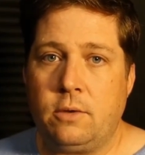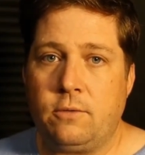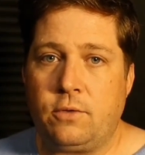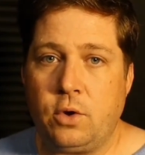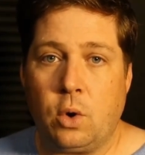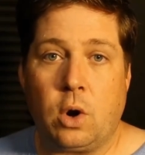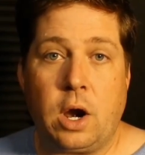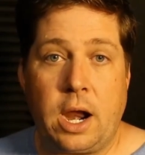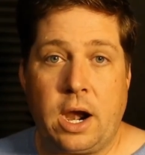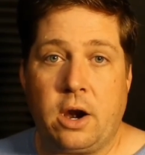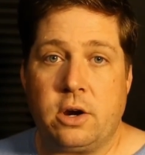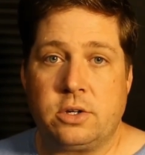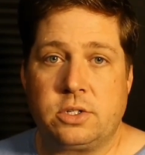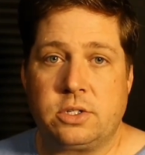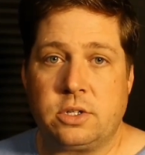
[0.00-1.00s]
fewer
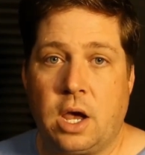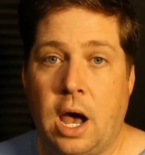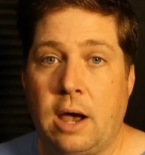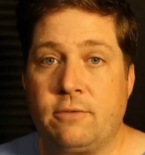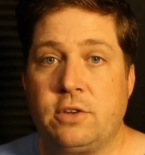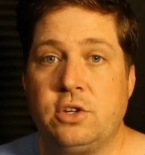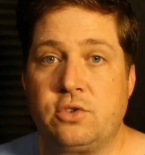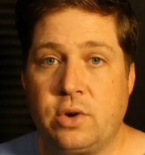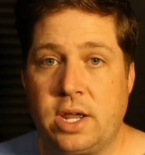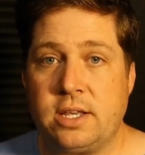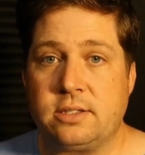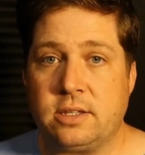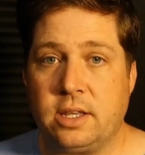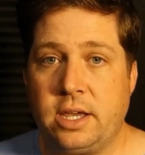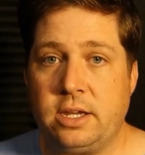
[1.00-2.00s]
errors often
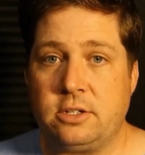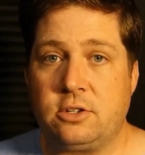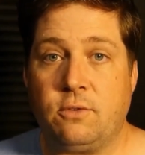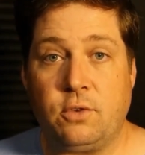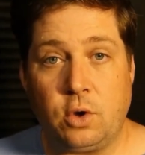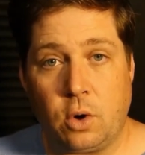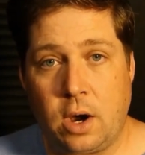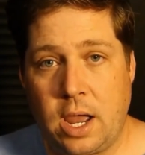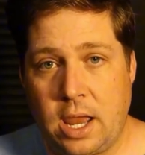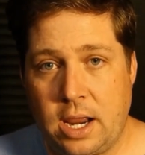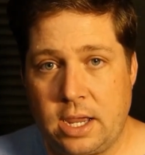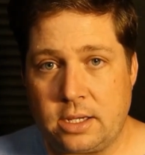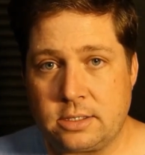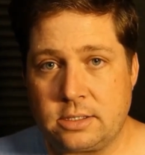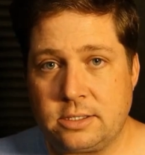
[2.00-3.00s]
translate to fewer
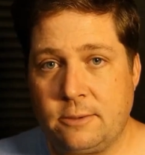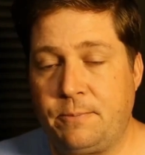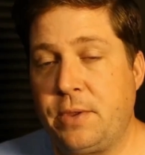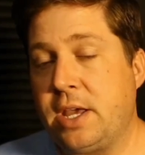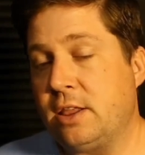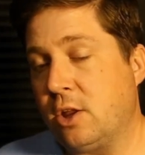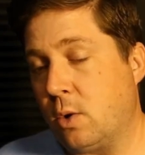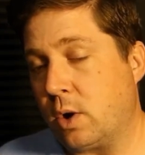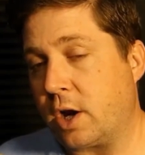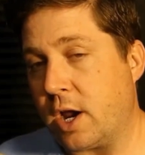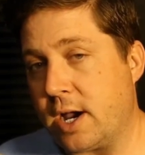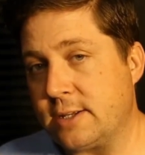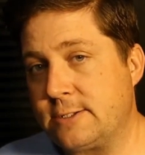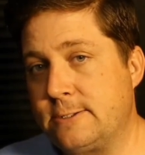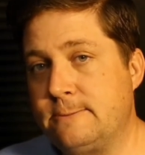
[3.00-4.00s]
headaches and lower
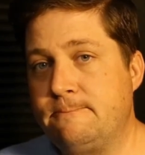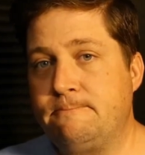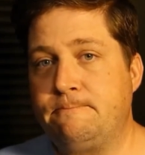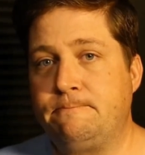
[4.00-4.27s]
costs.